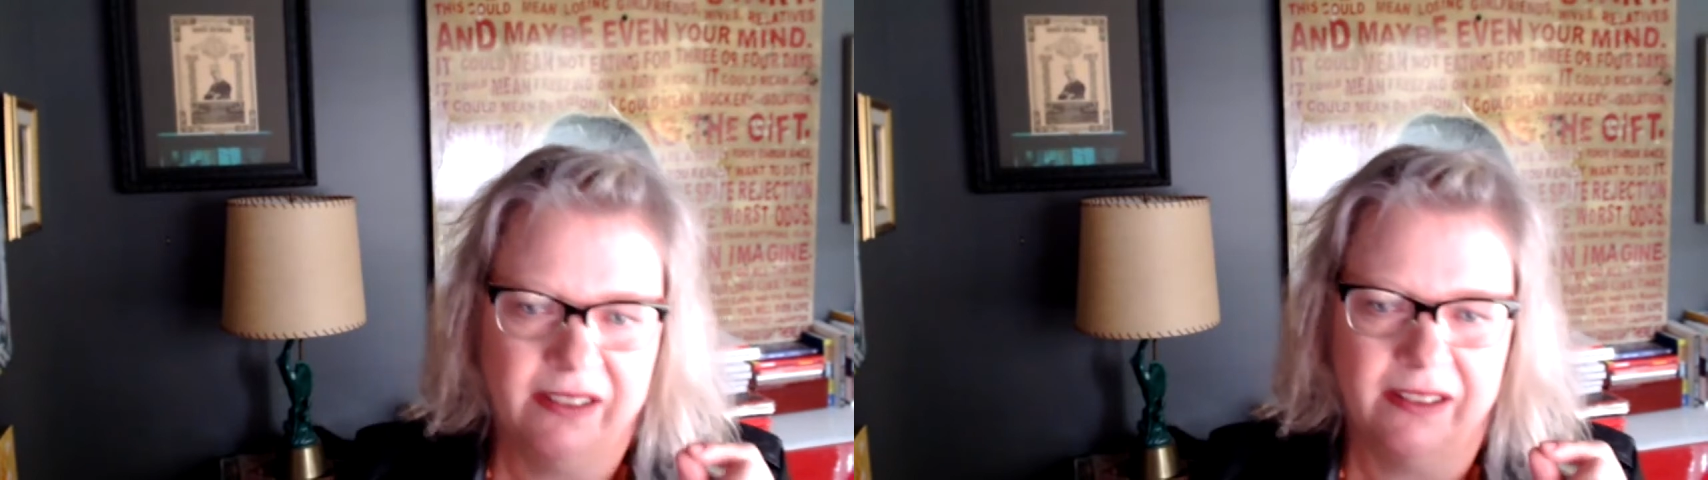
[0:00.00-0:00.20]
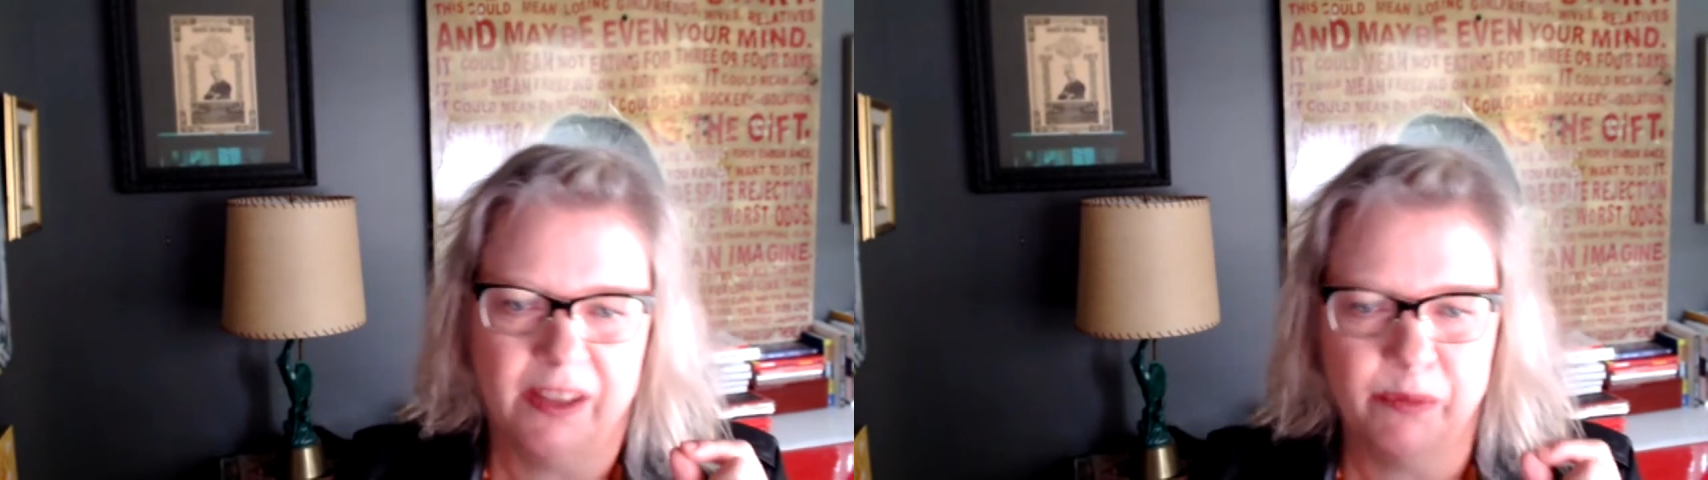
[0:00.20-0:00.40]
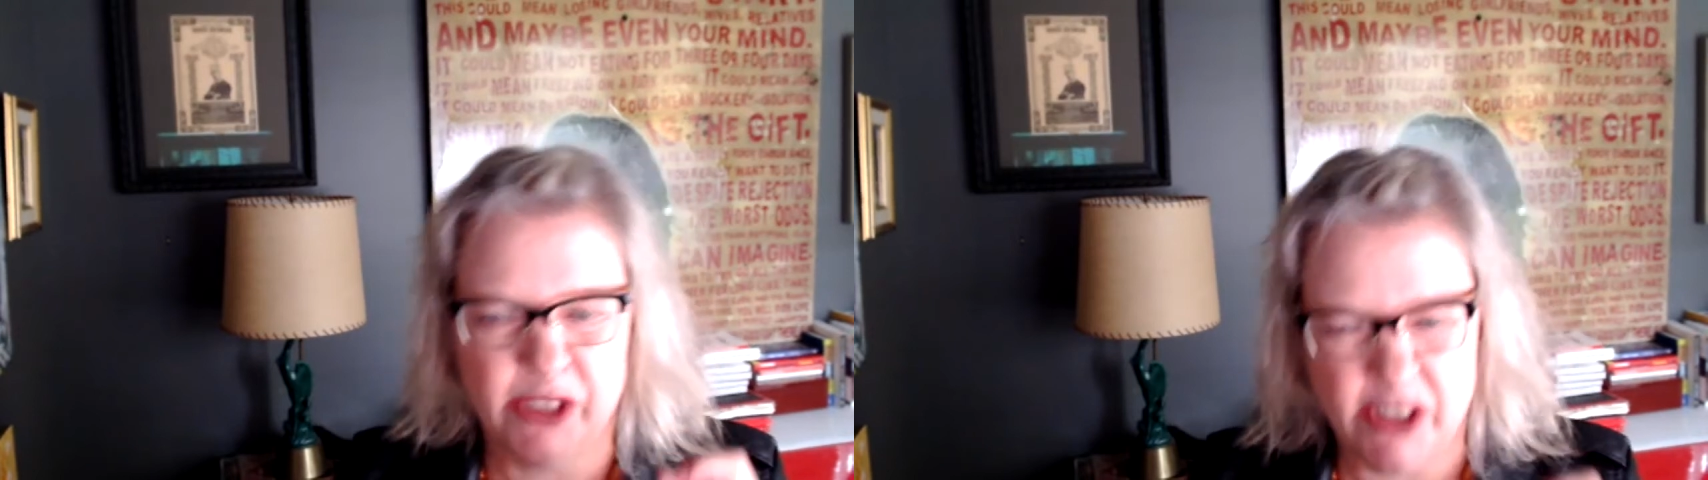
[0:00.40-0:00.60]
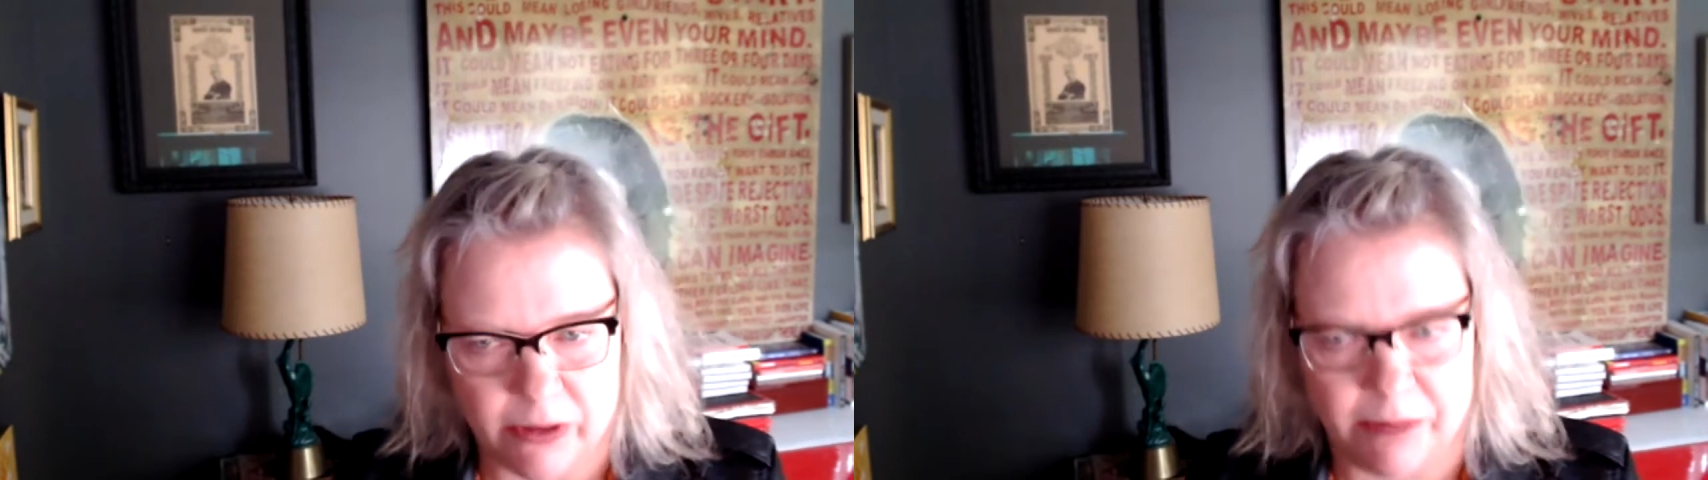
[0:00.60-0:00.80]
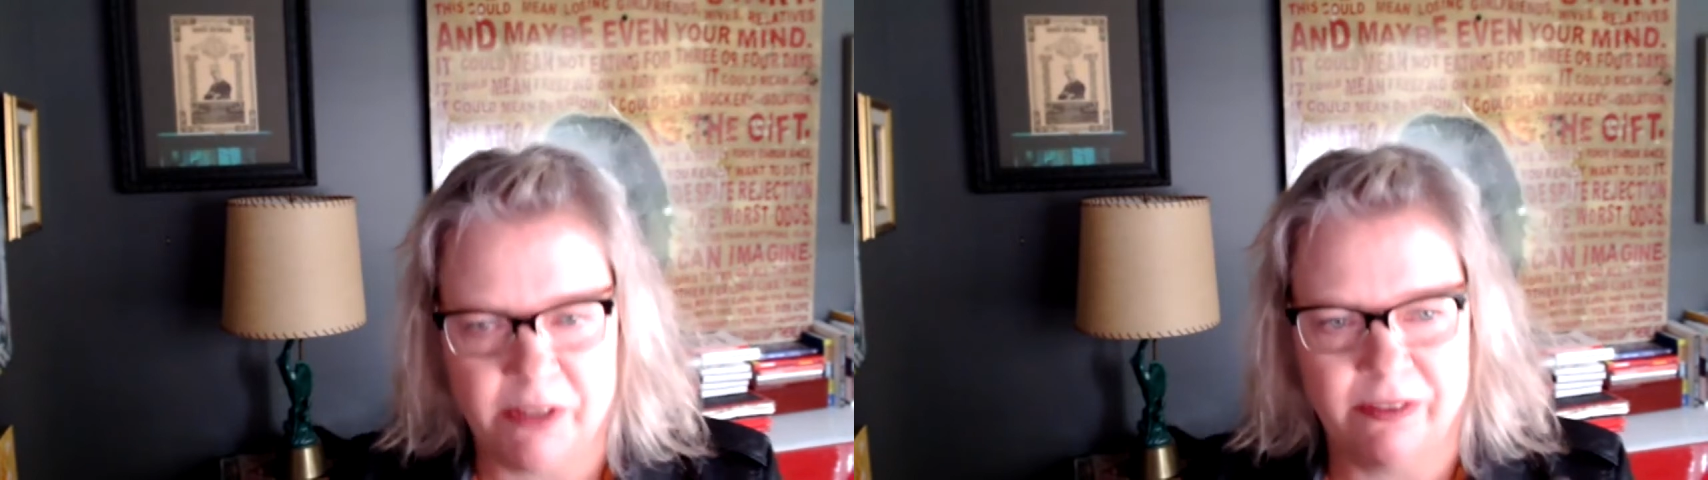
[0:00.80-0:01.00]
the more
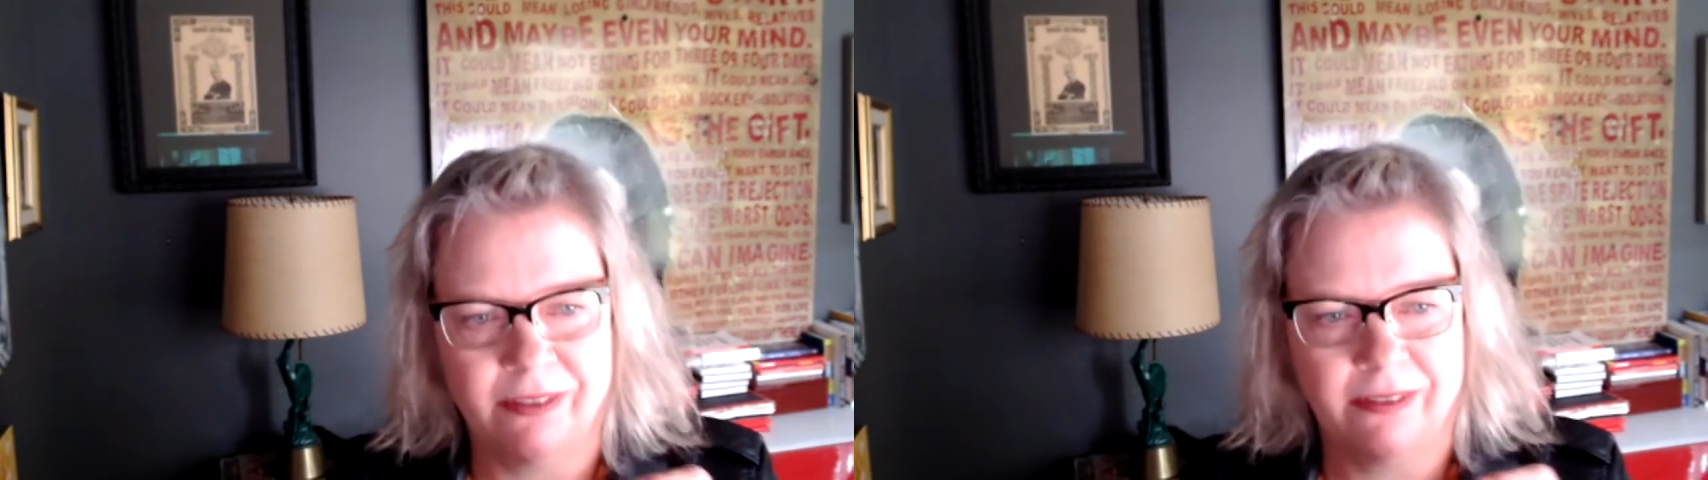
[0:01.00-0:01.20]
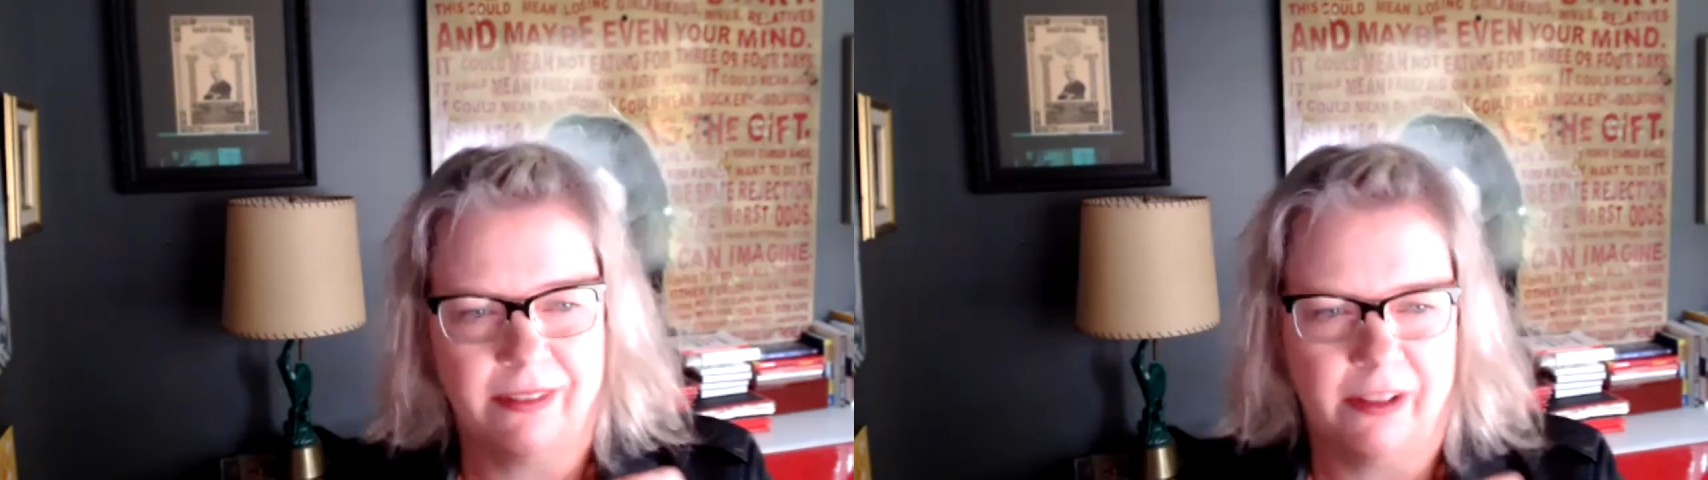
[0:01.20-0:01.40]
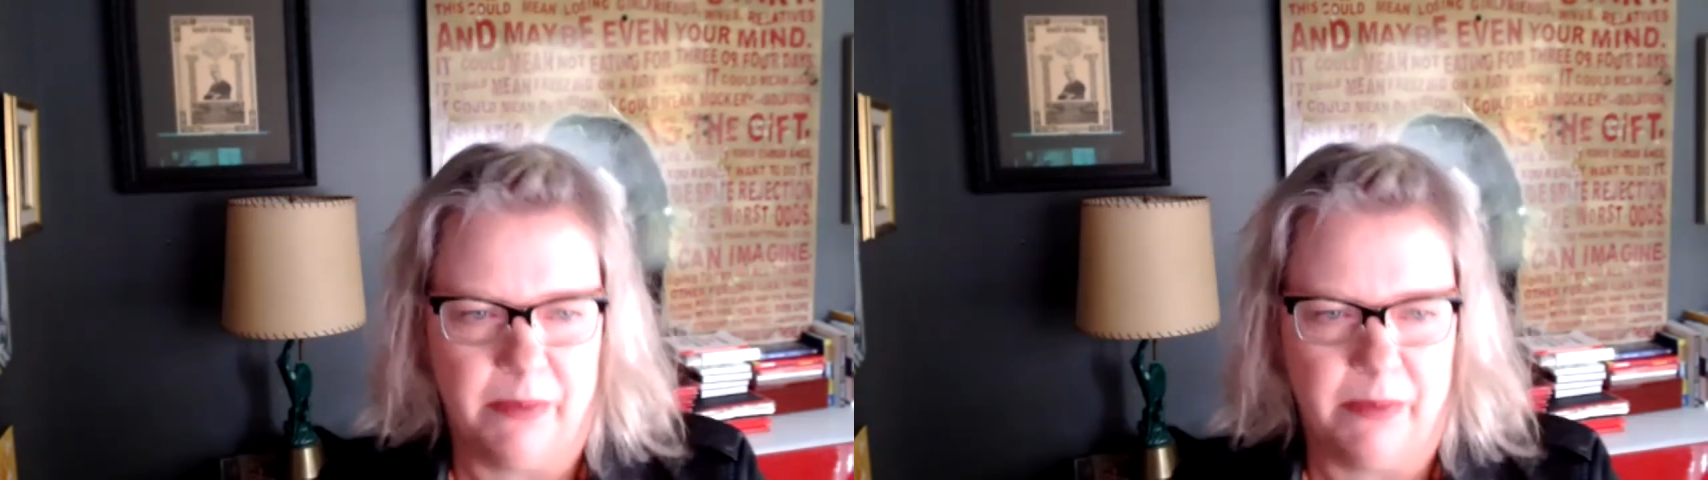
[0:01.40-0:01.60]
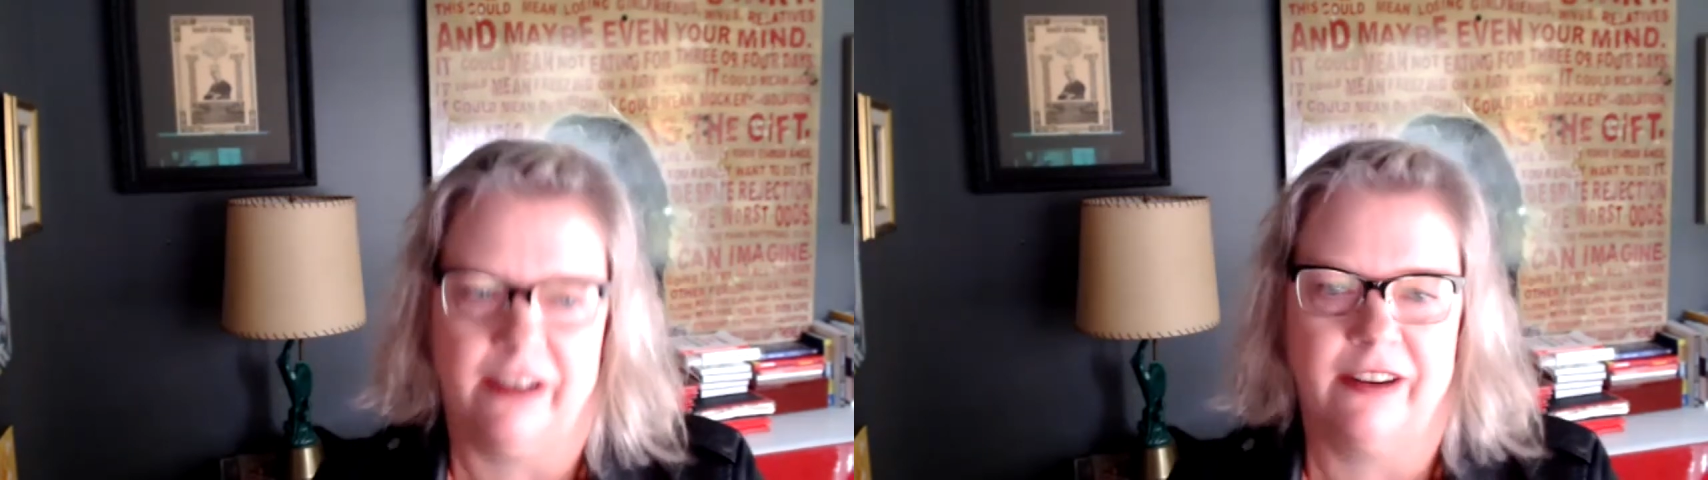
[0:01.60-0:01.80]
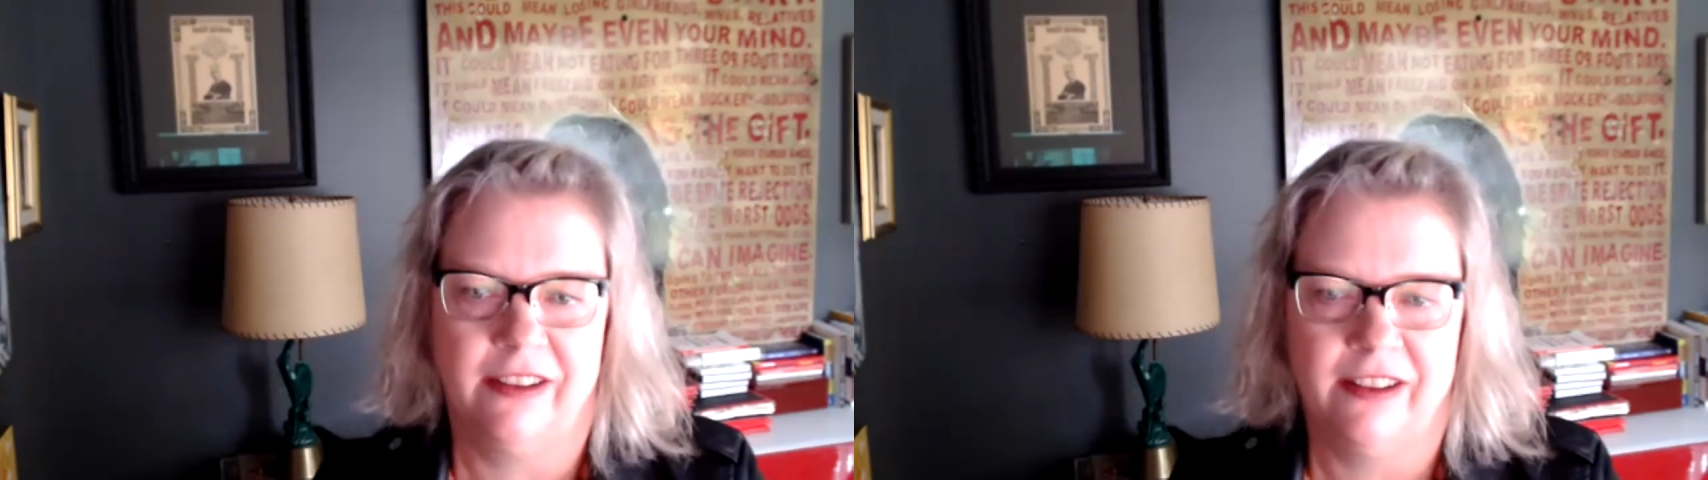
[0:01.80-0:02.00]
disruptive, the better.